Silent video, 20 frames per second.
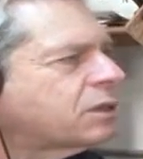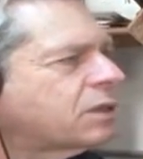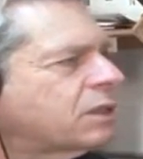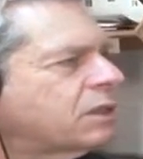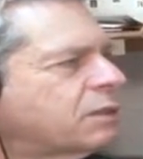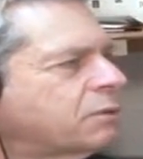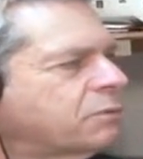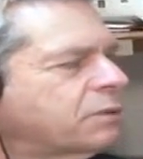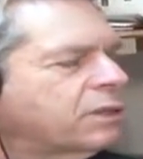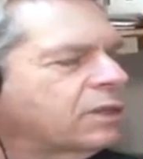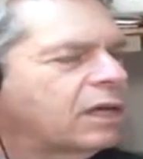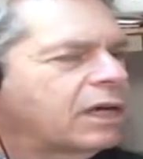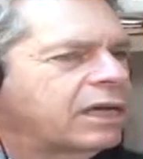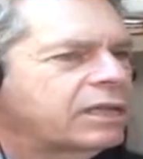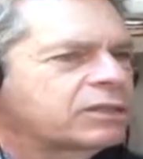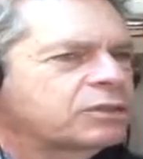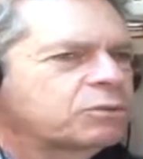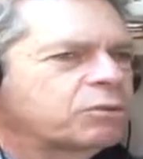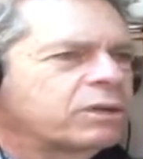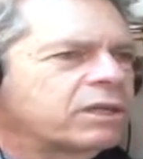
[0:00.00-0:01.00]
No, we're
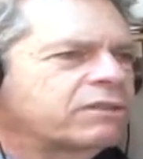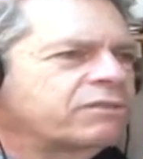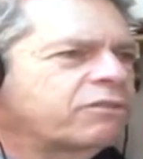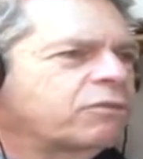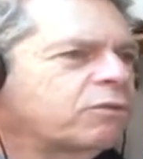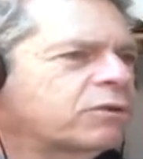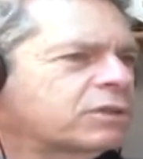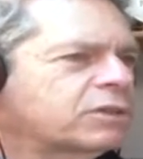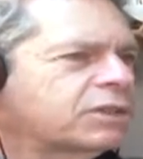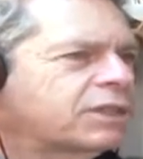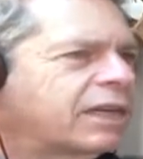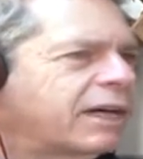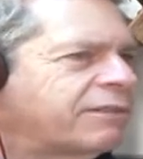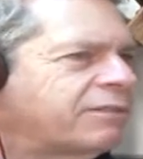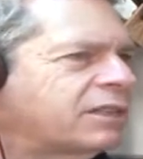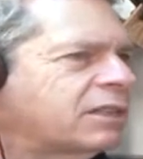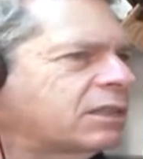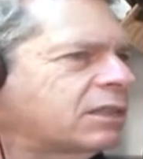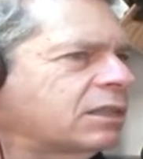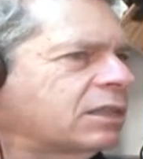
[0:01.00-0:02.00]
on
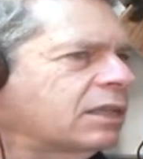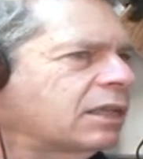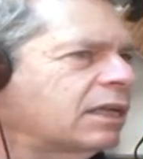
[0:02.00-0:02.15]
24/7.